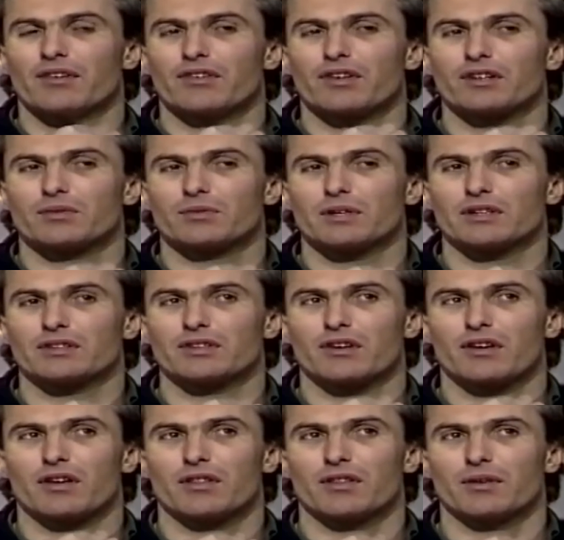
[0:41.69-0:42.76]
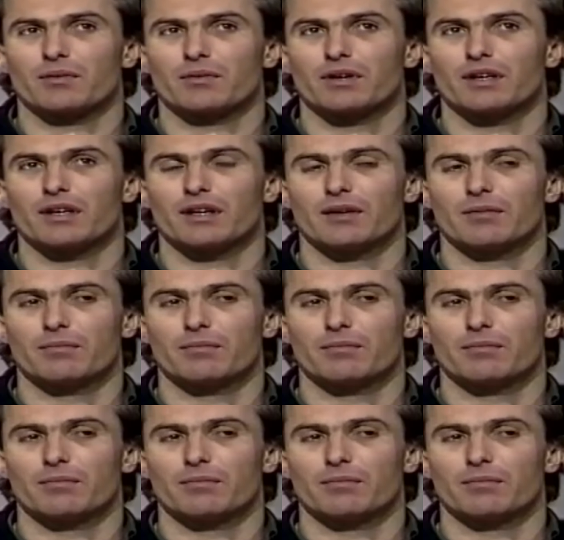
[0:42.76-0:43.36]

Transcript: We had 6 weeks there, I think.